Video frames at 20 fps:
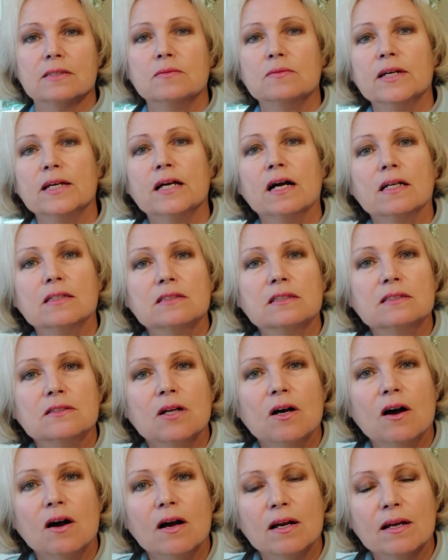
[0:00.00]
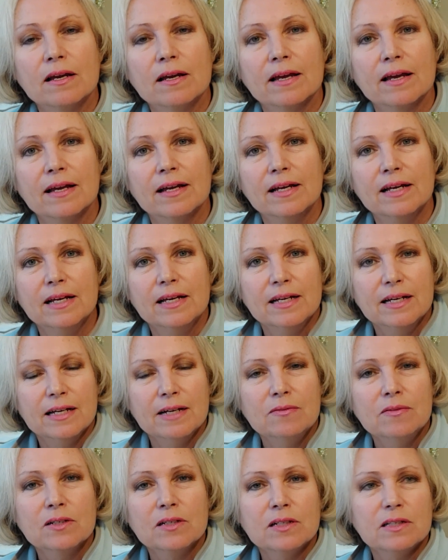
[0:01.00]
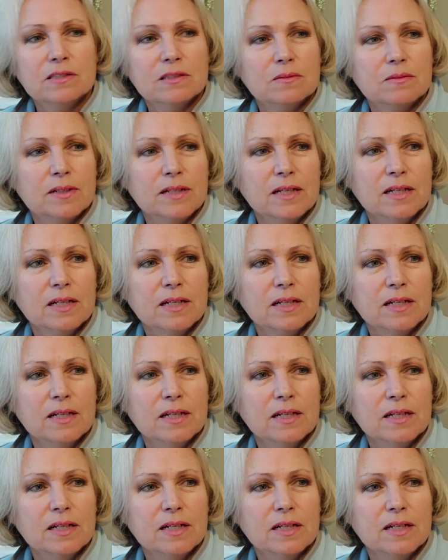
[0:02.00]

And we got to talking and realized that we